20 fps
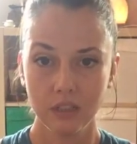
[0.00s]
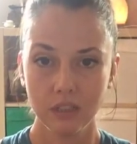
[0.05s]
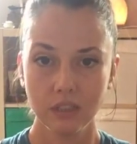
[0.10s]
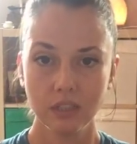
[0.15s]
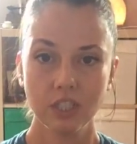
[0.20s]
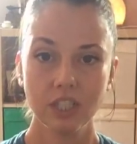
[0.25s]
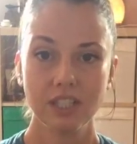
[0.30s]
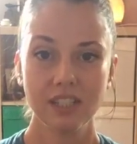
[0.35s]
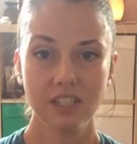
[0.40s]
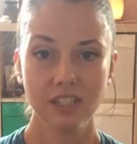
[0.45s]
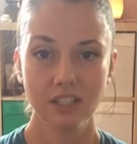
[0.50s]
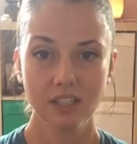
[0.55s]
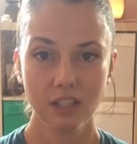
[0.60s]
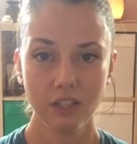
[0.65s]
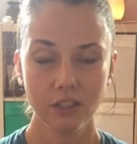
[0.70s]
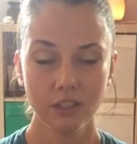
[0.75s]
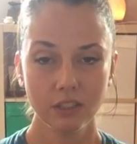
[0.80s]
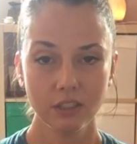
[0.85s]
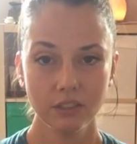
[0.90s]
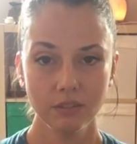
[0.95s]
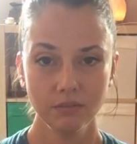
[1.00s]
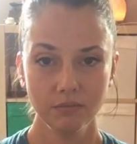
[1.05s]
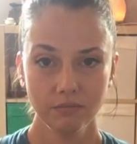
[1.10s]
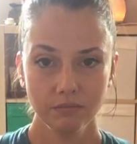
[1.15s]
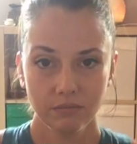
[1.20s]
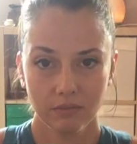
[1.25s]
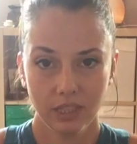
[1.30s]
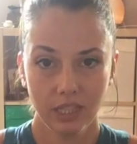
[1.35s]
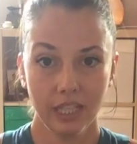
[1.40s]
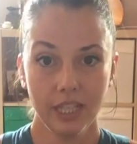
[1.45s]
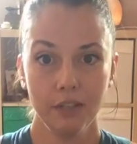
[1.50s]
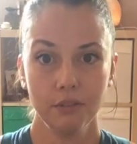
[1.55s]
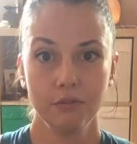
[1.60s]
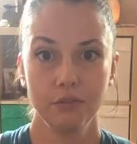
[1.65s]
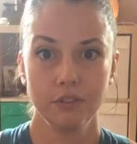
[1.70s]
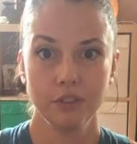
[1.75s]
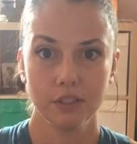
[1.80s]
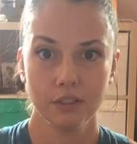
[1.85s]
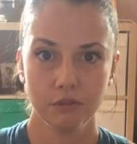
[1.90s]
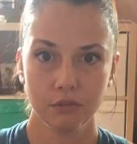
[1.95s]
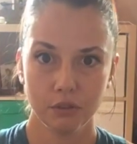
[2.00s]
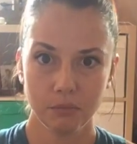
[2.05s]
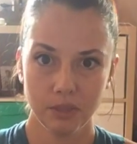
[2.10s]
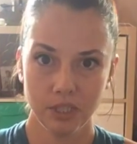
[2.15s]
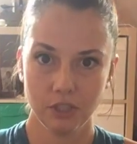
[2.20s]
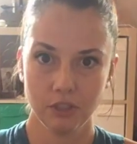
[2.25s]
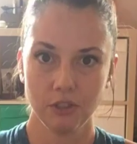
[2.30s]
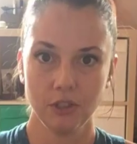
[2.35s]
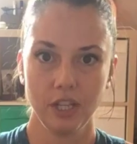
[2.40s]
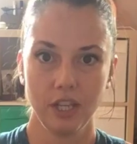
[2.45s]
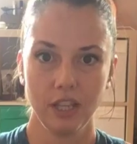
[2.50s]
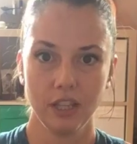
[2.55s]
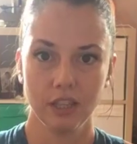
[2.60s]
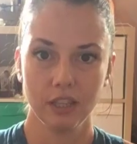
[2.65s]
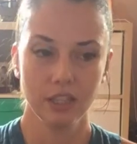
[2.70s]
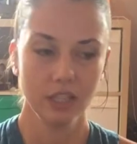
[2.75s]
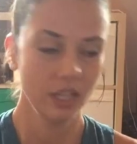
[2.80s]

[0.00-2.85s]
just a subtle lift from underneath.